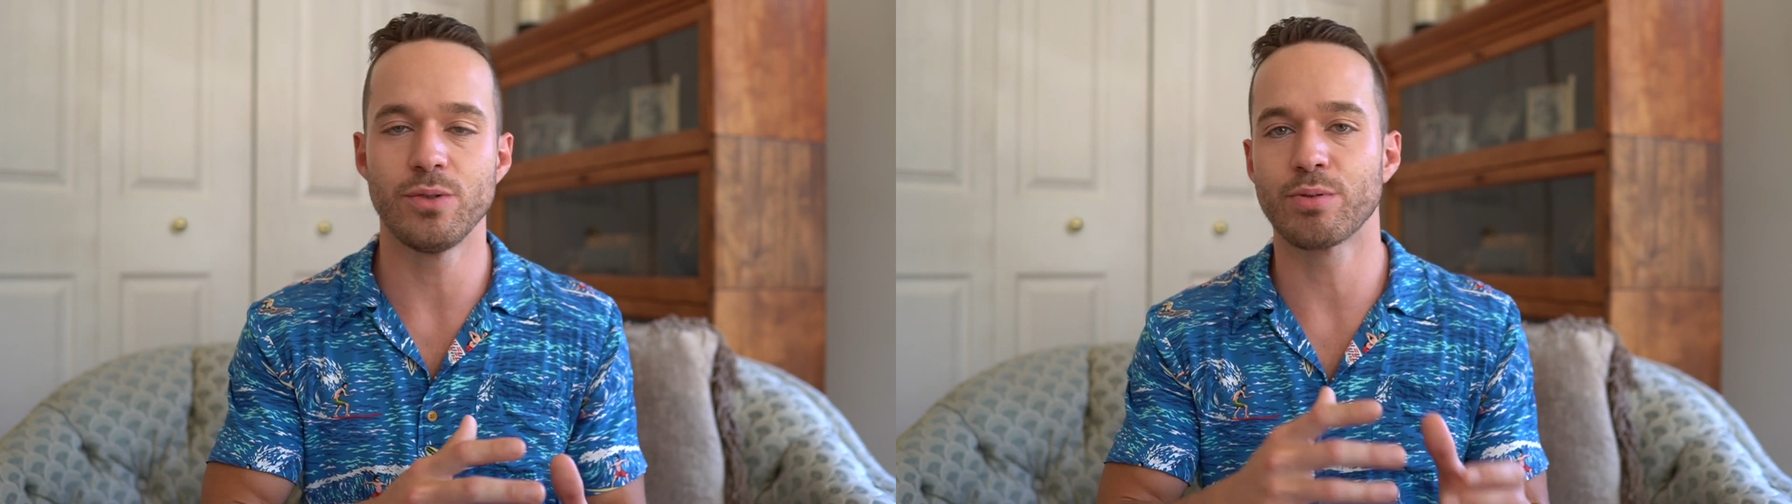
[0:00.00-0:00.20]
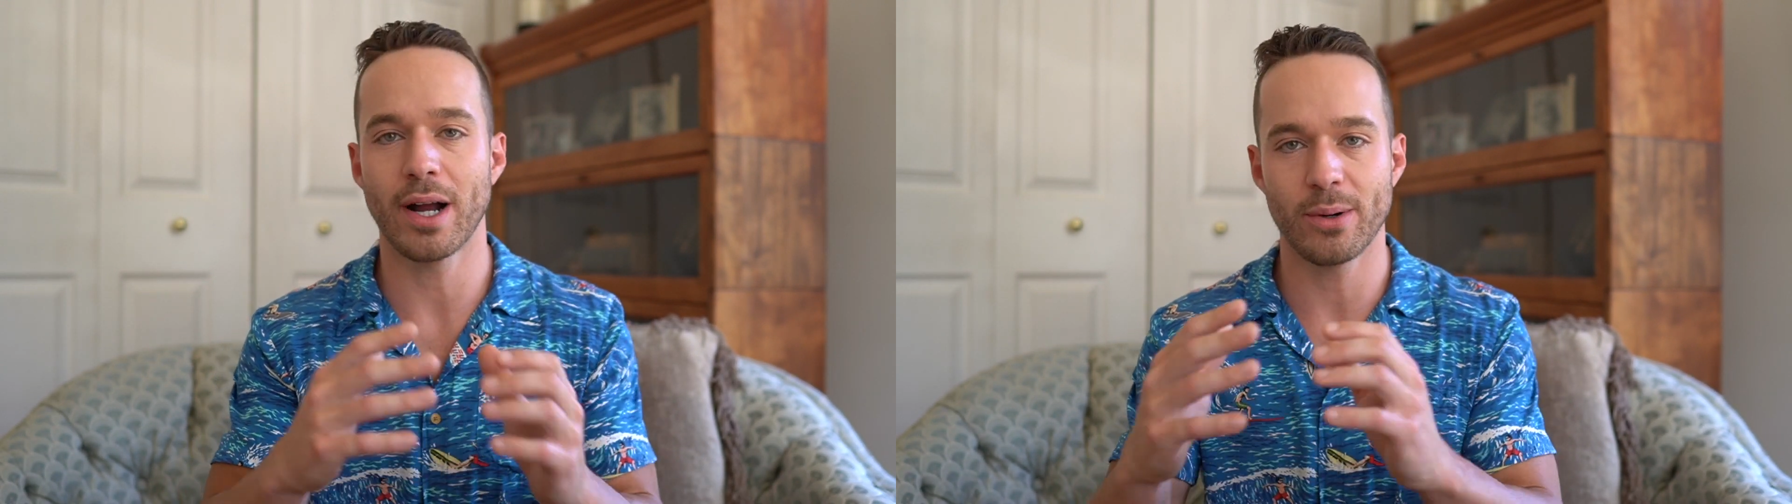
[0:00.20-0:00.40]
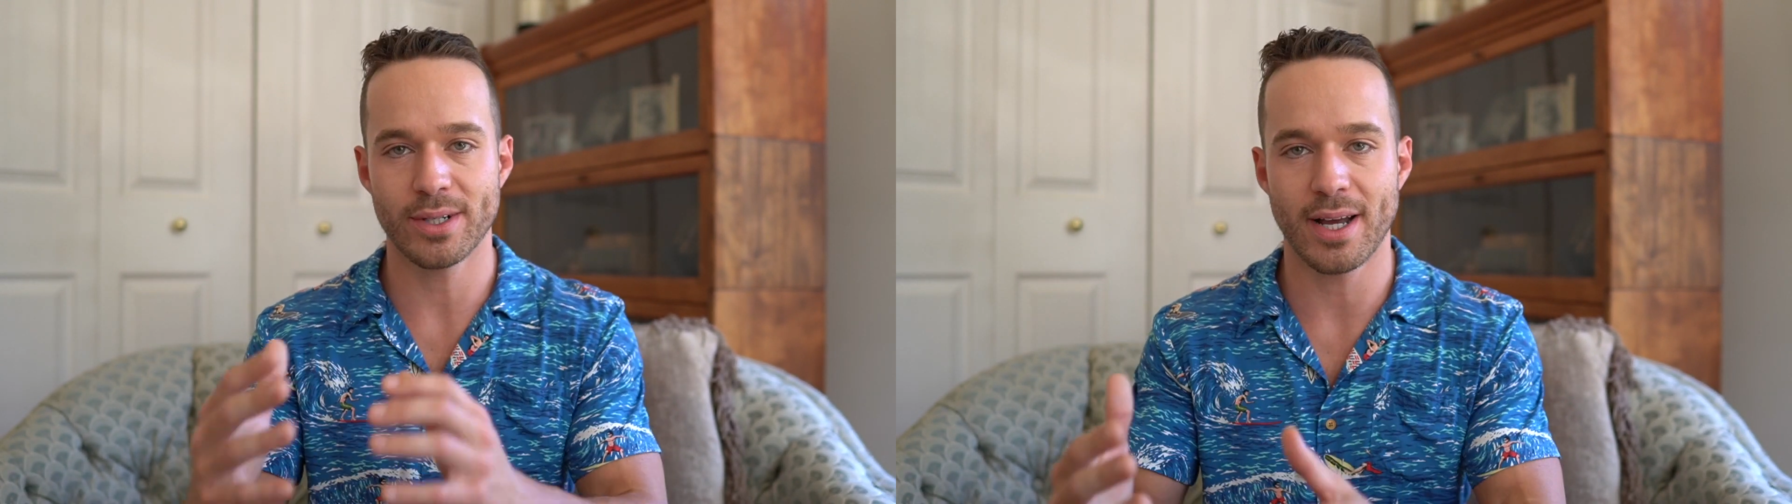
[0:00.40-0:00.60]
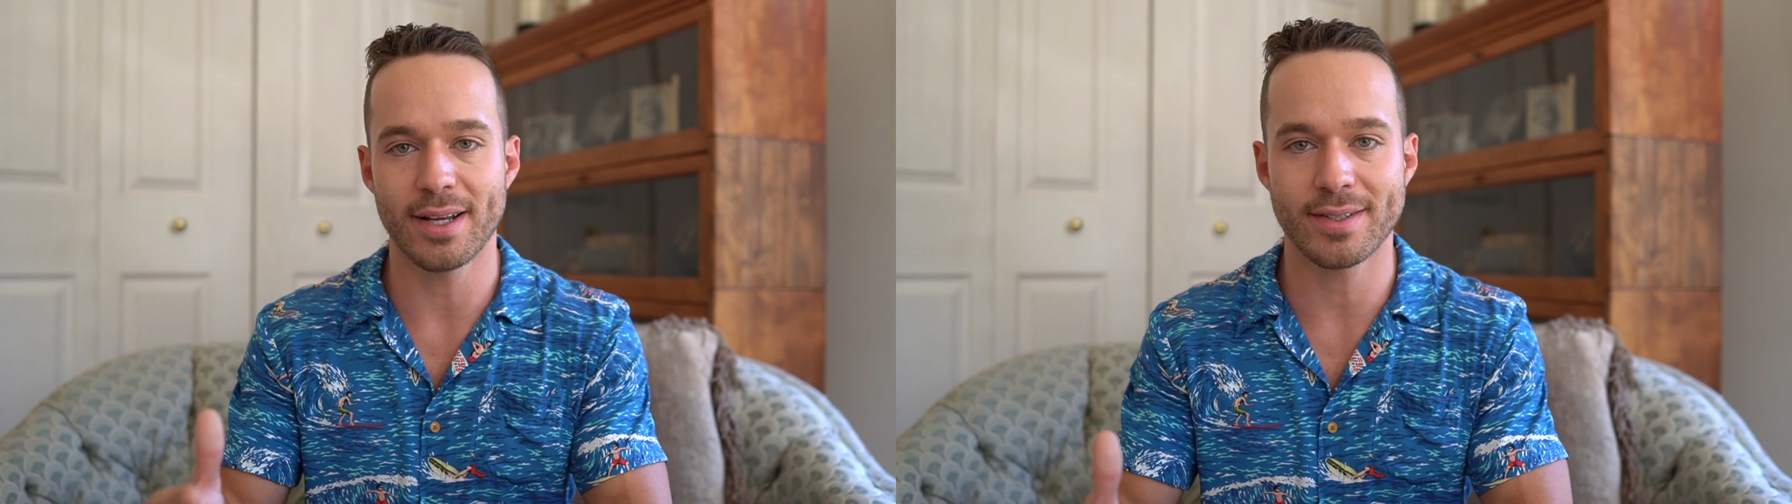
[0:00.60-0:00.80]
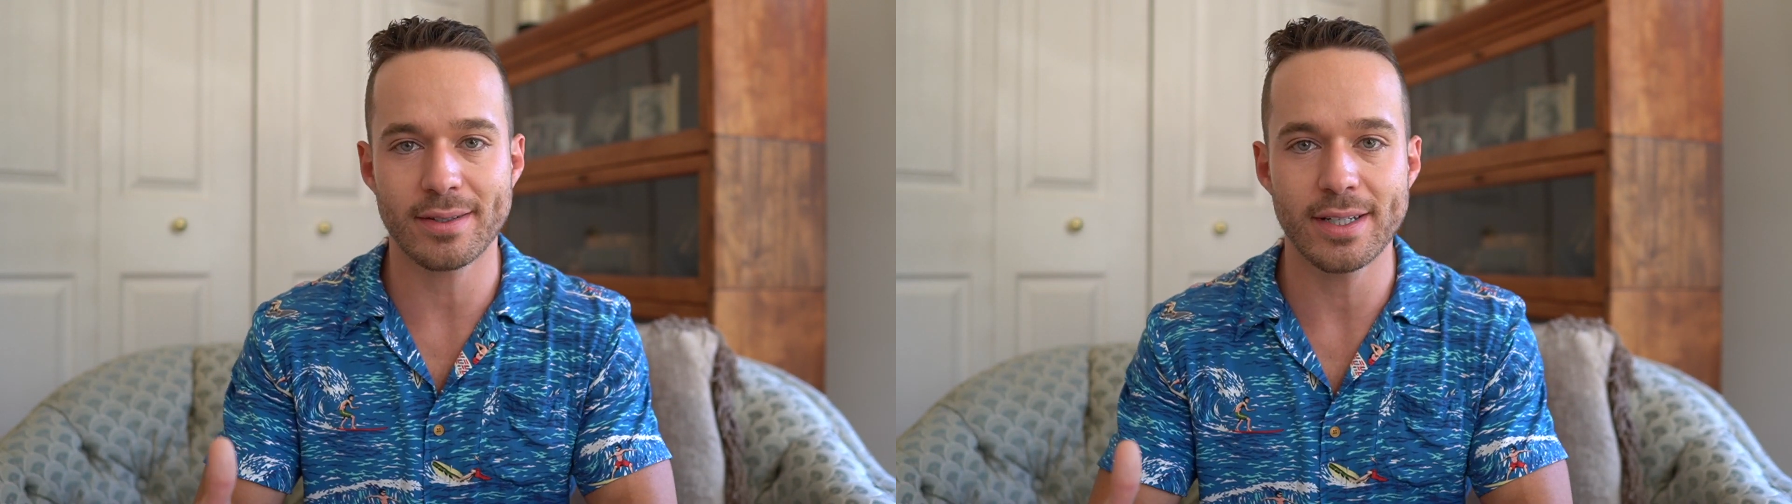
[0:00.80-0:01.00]
you
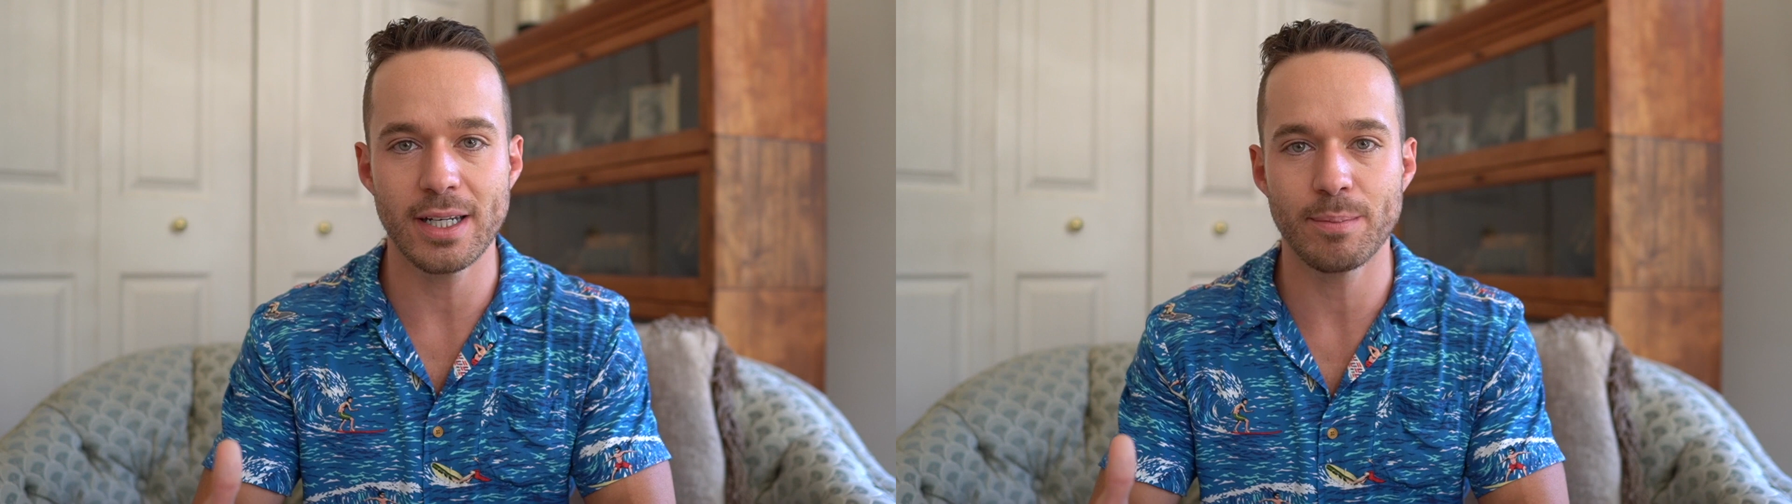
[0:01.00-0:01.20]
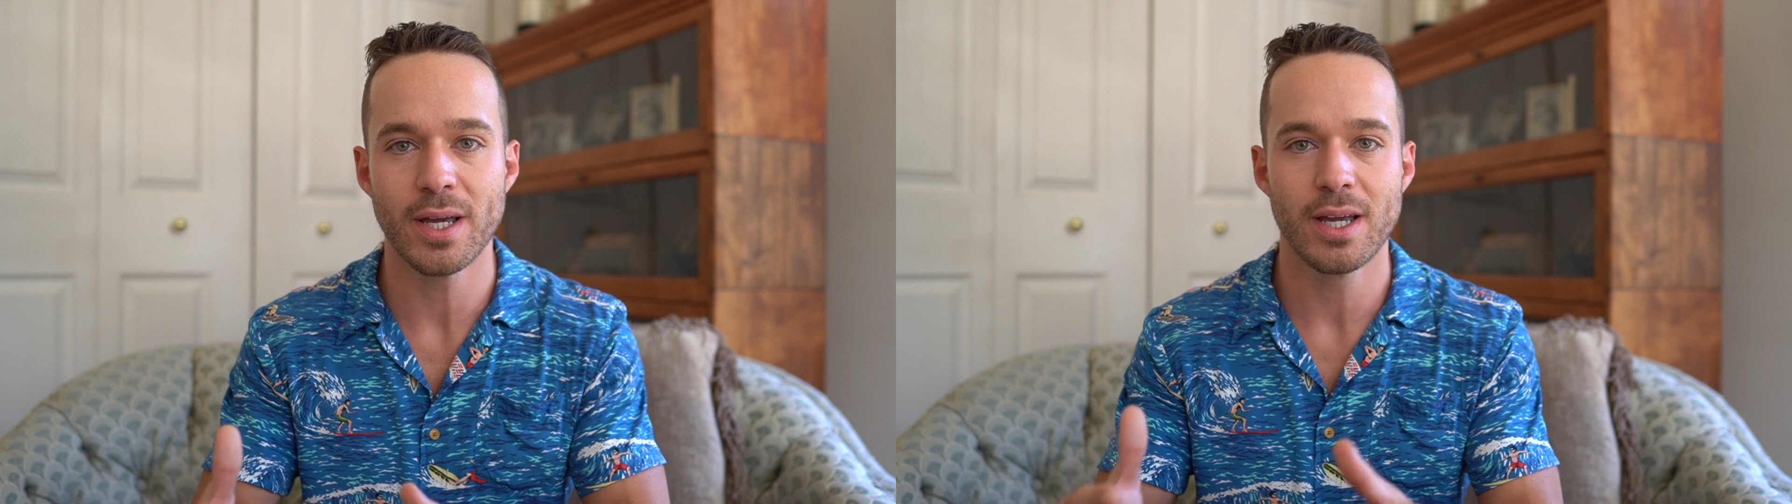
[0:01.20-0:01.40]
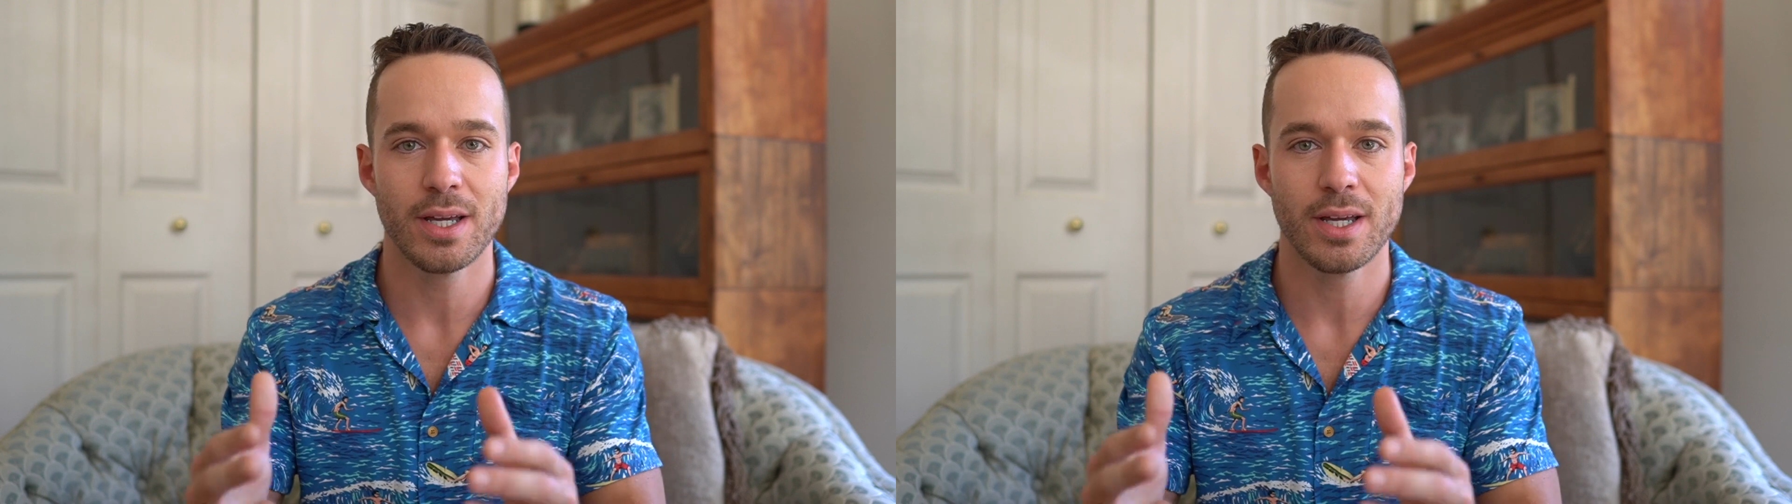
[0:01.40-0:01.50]
prioritize sleep,